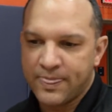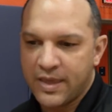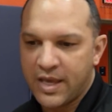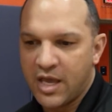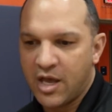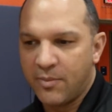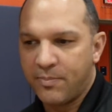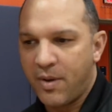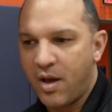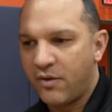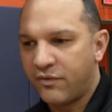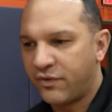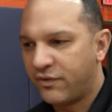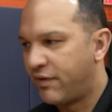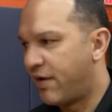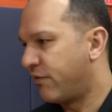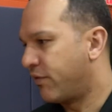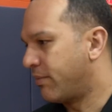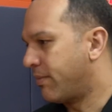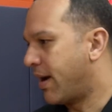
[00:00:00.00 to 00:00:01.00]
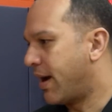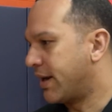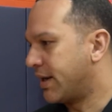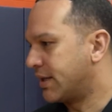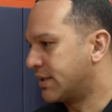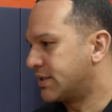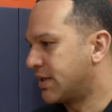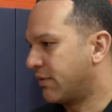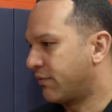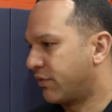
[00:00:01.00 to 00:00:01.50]
help off of everybody
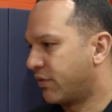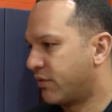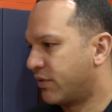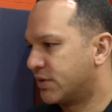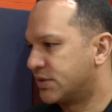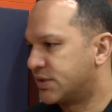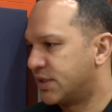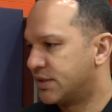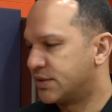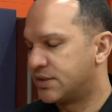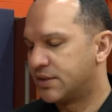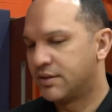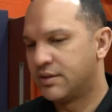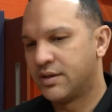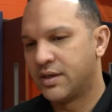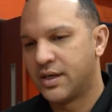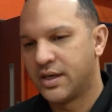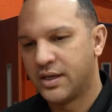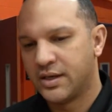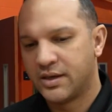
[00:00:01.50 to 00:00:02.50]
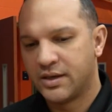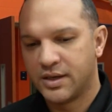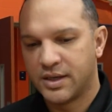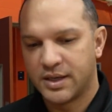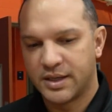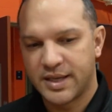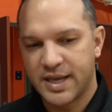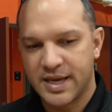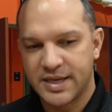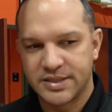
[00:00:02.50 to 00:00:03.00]
except for Chris Denson and
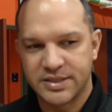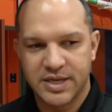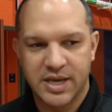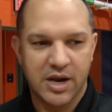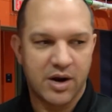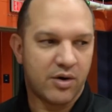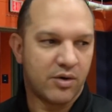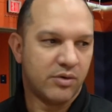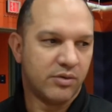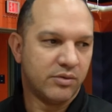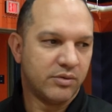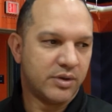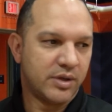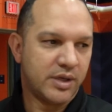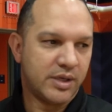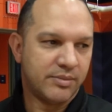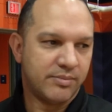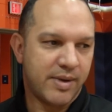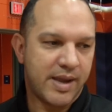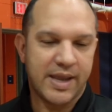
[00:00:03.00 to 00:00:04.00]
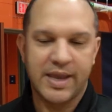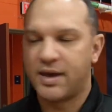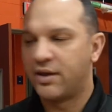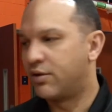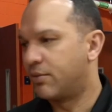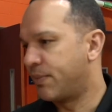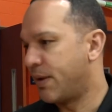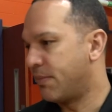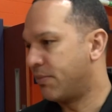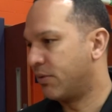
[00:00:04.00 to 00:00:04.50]
KT Harrell and make
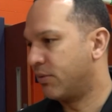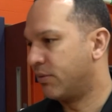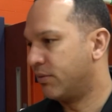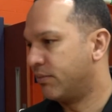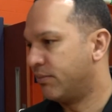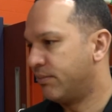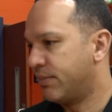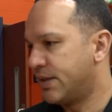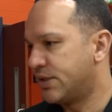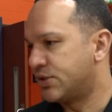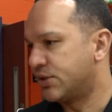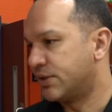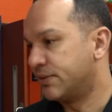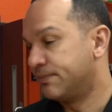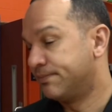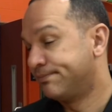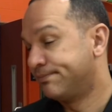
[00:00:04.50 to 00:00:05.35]
other people beat you.